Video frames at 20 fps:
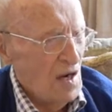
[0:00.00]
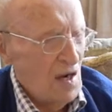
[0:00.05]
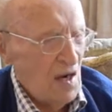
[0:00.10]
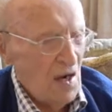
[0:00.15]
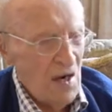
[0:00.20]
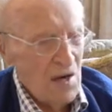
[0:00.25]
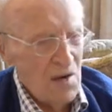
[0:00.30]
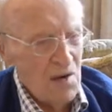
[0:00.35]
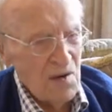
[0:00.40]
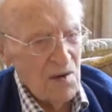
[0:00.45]

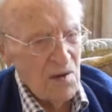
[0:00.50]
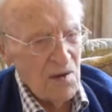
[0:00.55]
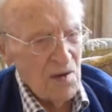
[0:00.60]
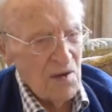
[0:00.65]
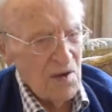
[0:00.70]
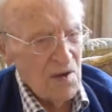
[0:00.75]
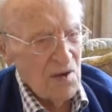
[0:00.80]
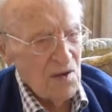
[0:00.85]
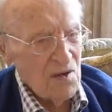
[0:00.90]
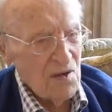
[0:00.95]
And uh,
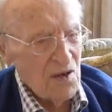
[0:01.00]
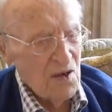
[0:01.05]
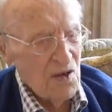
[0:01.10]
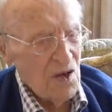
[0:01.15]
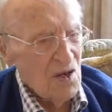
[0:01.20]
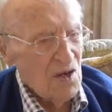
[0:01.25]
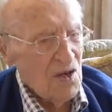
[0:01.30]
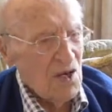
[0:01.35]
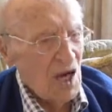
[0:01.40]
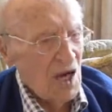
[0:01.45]
the, the
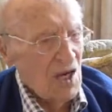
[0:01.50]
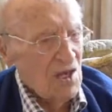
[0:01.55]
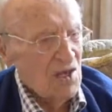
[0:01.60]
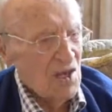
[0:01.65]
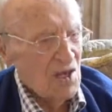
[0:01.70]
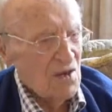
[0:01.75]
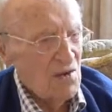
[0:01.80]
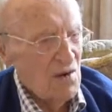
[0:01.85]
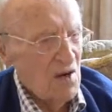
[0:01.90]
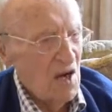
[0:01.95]
cow
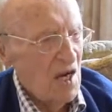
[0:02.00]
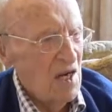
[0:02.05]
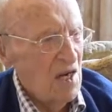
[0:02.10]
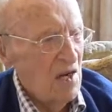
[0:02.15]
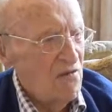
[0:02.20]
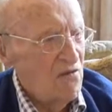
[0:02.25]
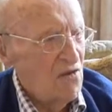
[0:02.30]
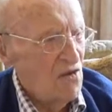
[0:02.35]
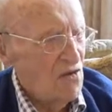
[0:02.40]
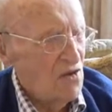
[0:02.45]
catchers were
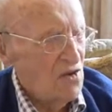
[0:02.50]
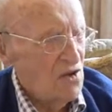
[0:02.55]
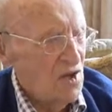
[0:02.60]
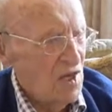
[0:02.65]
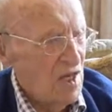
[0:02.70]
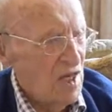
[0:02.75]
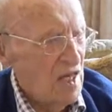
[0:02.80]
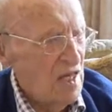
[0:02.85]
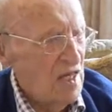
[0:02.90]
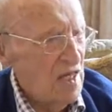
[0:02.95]
hardly
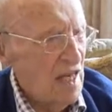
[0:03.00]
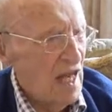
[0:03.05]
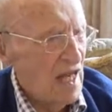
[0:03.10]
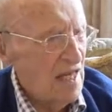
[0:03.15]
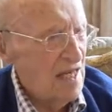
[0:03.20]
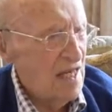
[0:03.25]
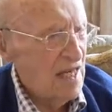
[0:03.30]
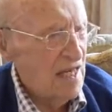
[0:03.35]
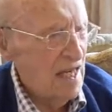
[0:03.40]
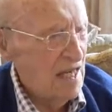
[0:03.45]
functioning. They
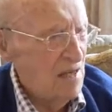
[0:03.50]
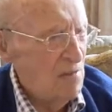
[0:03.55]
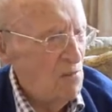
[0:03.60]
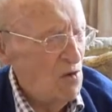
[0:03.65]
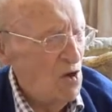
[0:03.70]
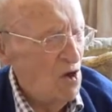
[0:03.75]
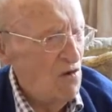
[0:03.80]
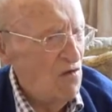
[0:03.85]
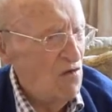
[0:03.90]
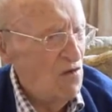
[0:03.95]
had to keep
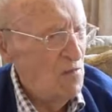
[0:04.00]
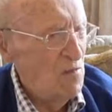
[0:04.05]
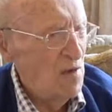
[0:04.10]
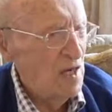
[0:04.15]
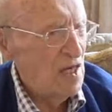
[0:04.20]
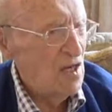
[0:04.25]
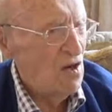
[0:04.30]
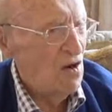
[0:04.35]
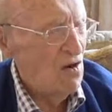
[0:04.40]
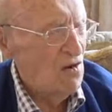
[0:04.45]
moving
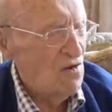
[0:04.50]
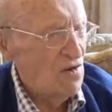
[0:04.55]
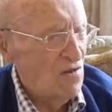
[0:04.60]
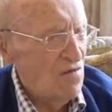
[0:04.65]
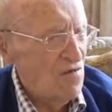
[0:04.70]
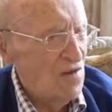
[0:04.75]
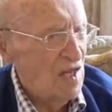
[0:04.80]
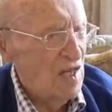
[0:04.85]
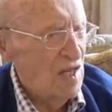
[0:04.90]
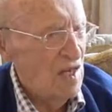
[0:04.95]
because
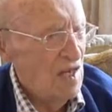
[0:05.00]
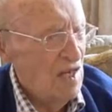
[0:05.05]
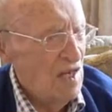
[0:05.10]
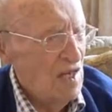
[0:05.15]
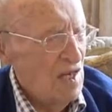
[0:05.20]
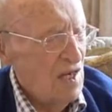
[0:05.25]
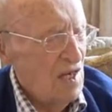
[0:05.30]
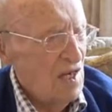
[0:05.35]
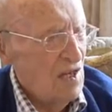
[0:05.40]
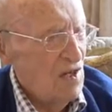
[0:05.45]
of the,
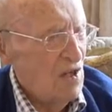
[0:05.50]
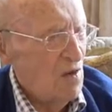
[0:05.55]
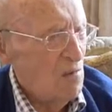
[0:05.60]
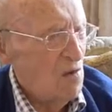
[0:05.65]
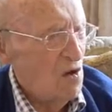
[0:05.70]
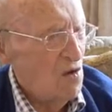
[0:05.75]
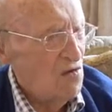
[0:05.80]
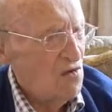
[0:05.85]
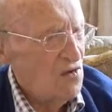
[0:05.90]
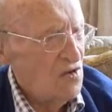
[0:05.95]
the
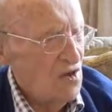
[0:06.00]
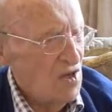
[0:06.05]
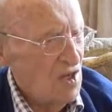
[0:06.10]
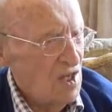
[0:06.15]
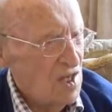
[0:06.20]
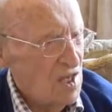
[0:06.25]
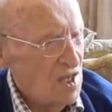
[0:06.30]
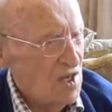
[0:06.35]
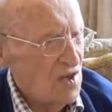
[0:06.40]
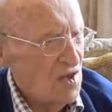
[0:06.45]

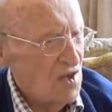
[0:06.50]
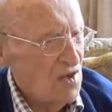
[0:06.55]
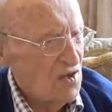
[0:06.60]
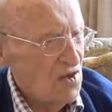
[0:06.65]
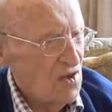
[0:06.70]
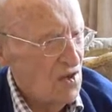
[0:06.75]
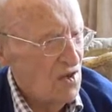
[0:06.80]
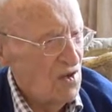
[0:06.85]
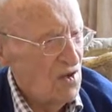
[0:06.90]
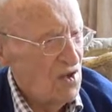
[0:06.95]
monsoon
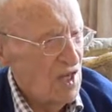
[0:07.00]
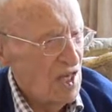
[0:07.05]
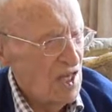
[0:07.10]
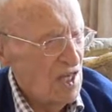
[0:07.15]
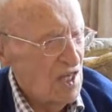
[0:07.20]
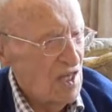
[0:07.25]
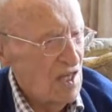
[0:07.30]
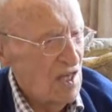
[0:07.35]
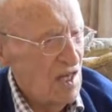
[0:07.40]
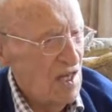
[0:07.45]

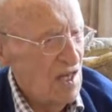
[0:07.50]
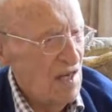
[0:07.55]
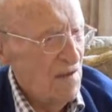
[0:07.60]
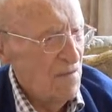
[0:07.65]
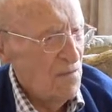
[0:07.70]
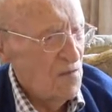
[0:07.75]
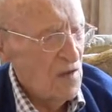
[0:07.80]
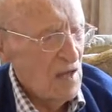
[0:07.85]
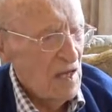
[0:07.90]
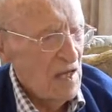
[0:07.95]
season.
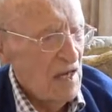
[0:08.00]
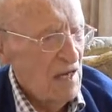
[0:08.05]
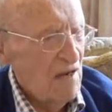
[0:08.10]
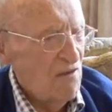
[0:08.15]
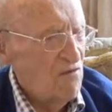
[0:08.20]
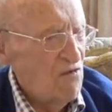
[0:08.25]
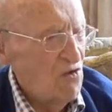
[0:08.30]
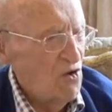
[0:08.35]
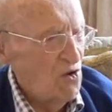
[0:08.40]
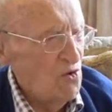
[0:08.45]

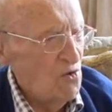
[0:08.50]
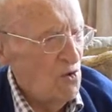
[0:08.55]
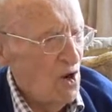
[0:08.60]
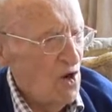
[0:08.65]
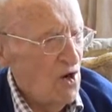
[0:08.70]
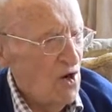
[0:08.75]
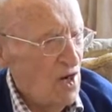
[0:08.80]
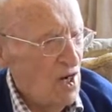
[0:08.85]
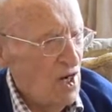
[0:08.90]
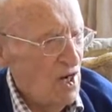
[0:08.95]
They flood
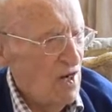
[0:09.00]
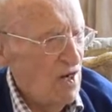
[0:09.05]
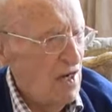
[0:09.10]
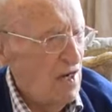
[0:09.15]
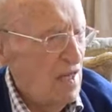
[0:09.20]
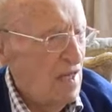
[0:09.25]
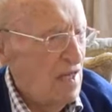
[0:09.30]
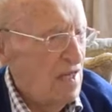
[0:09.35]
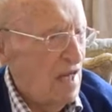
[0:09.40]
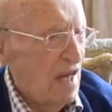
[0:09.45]
one
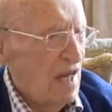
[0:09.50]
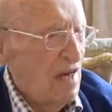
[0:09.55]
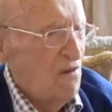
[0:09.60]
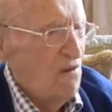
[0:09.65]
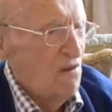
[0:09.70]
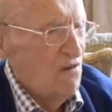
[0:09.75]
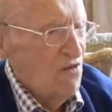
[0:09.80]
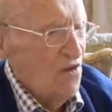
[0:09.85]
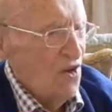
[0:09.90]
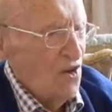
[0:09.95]
area, that
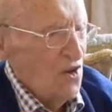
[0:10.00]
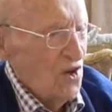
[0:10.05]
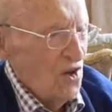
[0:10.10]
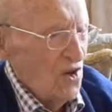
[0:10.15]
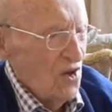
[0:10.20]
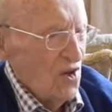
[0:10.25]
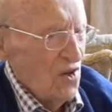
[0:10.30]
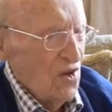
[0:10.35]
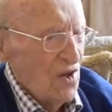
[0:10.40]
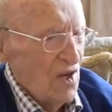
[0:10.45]
would flood
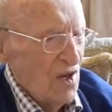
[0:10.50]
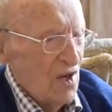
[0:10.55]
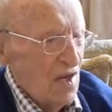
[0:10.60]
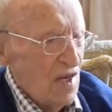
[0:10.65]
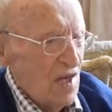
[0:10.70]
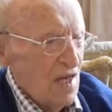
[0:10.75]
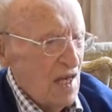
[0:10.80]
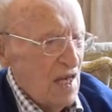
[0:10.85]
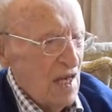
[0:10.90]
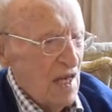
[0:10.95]
another.
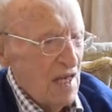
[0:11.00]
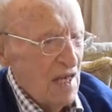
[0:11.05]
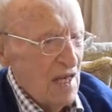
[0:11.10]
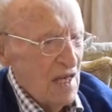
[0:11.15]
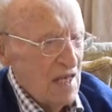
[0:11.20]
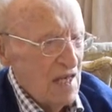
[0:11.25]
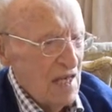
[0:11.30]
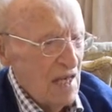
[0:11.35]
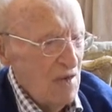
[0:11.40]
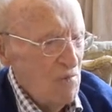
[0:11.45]
And
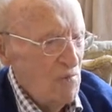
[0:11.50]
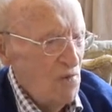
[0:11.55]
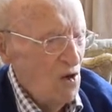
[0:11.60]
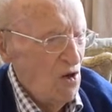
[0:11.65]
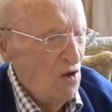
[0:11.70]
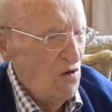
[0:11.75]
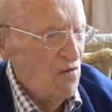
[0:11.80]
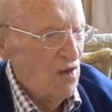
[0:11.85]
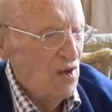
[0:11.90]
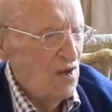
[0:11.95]
they keep
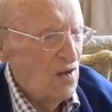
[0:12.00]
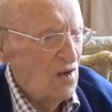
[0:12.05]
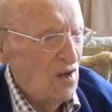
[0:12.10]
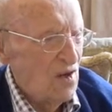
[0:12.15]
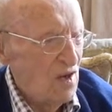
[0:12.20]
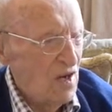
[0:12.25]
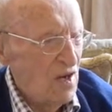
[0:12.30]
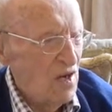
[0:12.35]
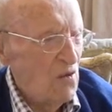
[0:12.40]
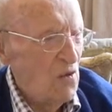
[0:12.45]
moving
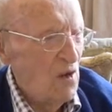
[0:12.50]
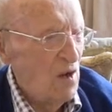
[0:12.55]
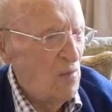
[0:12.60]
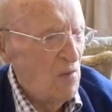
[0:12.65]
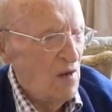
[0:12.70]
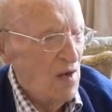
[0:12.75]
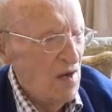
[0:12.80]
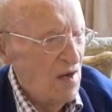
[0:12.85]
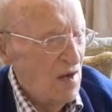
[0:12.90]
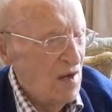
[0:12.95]
their
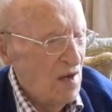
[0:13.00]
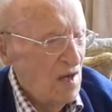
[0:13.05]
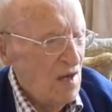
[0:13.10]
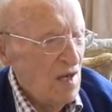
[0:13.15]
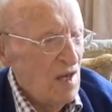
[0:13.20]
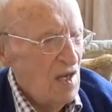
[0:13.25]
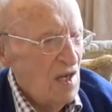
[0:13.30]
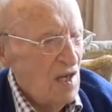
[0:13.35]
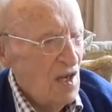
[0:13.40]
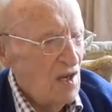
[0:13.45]
equipment
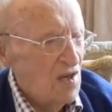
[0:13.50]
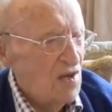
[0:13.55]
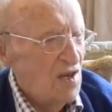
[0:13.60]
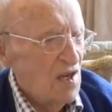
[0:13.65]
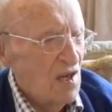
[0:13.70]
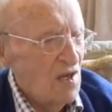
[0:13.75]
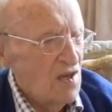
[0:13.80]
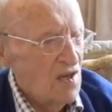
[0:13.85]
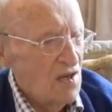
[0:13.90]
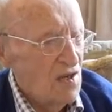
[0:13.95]

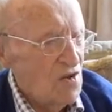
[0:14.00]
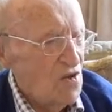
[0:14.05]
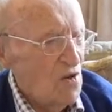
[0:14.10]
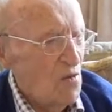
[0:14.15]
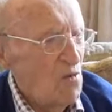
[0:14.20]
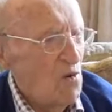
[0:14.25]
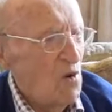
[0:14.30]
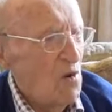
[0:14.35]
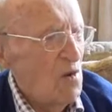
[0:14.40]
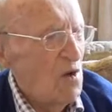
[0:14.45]
until to
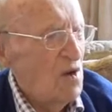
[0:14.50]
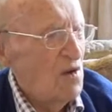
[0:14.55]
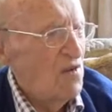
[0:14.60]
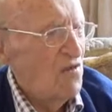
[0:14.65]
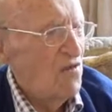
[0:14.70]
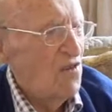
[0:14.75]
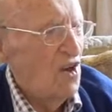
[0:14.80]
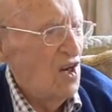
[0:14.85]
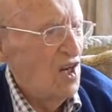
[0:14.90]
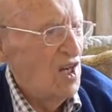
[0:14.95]
somewhere where
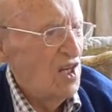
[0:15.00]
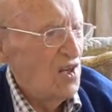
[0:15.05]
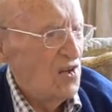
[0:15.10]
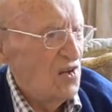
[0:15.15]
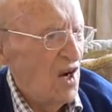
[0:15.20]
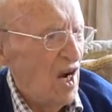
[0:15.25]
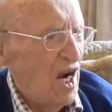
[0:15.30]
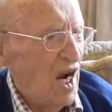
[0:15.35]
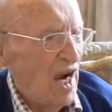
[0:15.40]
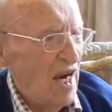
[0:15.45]
it's fairly
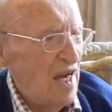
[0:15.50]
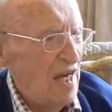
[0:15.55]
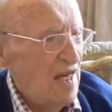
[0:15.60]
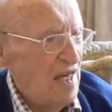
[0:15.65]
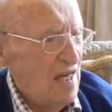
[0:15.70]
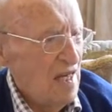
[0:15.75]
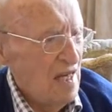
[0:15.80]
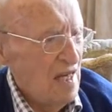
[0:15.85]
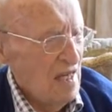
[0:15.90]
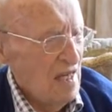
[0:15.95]
dry.
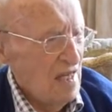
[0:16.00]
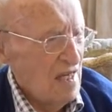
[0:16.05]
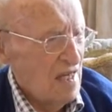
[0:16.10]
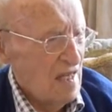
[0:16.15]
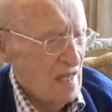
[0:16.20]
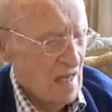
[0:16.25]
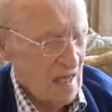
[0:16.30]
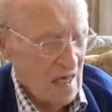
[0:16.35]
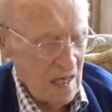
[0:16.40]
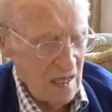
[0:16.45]

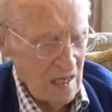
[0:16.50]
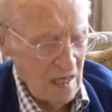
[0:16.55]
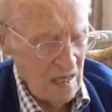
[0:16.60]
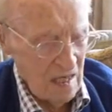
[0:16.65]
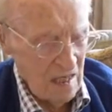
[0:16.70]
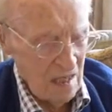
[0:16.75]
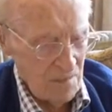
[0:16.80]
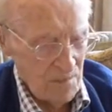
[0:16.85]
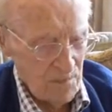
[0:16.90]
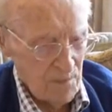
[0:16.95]
They could
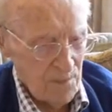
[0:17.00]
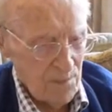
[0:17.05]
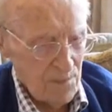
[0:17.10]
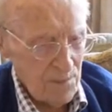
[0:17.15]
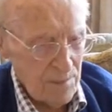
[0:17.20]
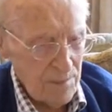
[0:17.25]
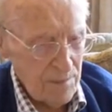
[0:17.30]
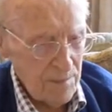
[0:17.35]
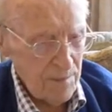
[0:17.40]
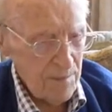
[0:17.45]
um,
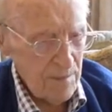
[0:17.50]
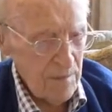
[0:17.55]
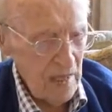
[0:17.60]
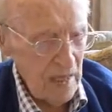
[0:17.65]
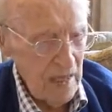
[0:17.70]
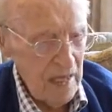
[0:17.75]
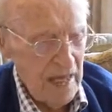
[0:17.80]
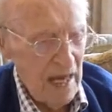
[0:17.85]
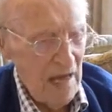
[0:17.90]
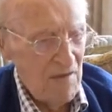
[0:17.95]

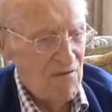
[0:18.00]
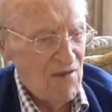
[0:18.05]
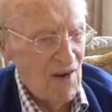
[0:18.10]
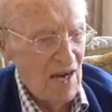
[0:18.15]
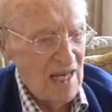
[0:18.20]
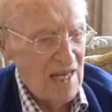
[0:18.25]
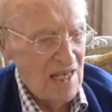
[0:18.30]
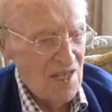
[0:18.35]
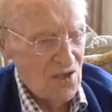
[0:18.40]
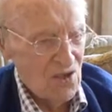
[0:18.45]
get
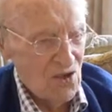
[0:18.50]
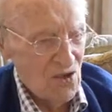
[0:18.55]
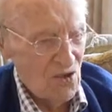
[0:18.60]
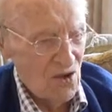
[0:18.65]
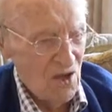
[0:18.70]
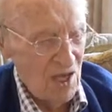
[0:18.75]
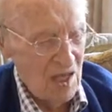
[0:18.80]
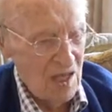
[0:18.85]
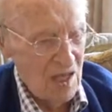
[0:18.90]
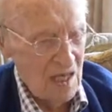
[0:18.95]
fires
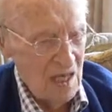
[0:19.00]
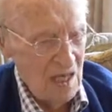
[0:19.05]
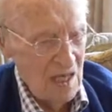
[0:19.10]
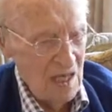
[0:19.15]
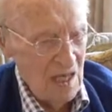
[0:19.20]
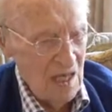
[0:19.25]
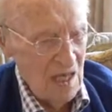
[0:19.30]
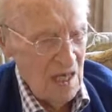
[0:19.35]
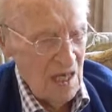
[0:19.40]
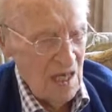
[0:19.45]
going
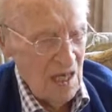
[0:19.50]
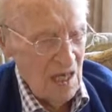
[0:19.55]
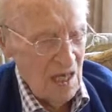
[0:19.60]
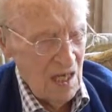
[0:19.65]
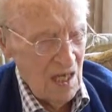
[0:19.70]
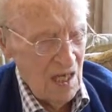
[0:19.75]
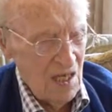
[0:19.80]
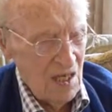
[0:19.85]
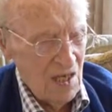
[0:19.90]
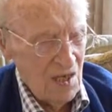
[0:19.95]

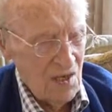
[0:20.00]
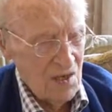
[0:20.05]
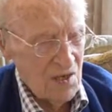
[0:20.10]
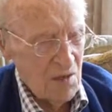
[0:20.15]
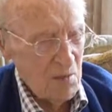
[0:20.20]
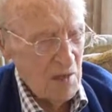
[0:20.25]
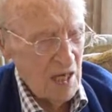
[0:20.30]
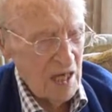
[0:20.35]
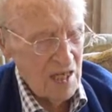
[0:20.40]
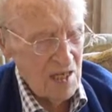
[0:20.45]
uh,
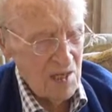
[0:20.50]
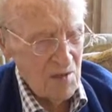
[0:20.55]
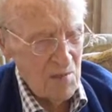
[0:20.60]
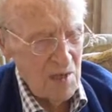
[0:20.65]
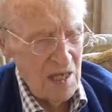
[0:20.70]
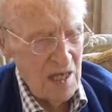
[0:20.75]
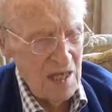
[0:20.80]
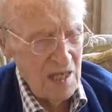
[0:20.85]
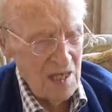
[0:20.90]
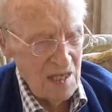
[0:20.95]
to make us a
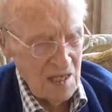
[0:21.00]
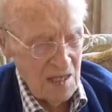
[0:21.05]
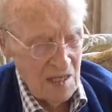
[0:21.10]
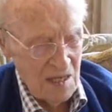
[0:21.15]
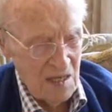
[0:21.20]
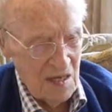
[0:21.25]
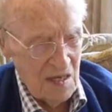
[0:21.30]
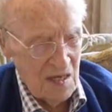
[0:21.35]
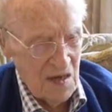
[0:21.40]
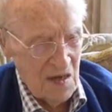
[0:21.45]
meal,
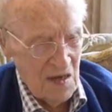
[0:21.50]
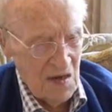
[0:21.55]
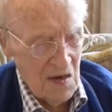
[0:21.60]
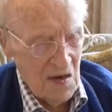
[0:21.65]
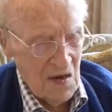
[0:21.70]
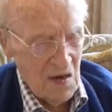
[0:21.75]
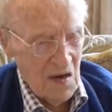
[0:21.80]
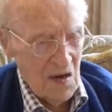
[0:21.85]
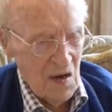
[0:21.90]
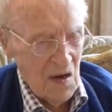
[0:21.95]

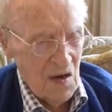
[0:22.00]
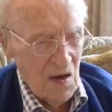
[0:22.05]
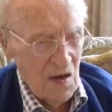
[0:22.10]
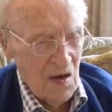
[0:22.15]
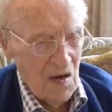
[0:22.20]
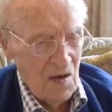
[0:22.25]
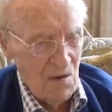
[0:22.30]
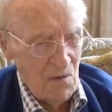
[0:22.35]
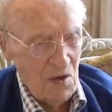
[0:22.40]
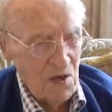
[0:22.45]

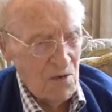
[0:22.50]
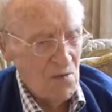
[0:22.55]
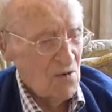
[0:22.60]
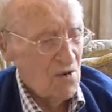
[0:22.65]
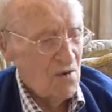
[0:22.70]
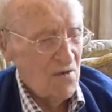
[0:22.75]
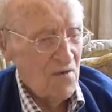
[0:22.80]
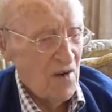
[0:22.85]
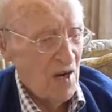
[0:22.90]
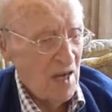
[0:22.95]
uh, which
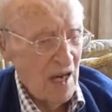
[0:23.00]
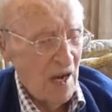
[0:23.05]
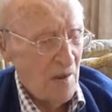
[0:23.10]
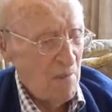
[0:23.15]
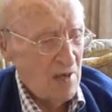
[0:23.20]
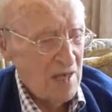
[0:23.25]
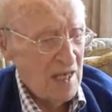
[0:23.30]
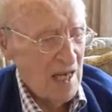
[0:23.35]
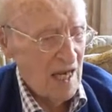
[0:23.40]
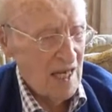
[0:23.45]
wasn't very
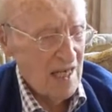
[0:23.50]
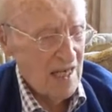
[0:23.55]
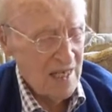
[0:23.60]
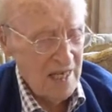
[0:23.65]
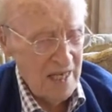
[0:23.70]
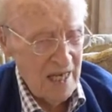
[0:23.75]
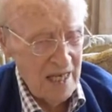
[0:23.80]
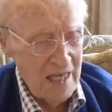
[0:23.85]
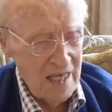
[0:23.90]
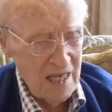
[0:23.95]

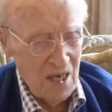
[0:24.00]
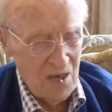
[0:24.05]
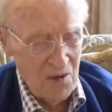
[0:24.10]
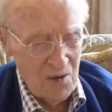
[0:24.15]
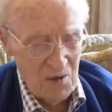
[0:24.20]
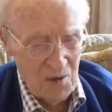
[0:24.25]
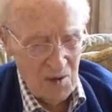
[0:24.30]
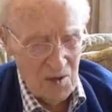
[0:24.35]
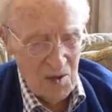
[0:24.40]
appetizing anyhow.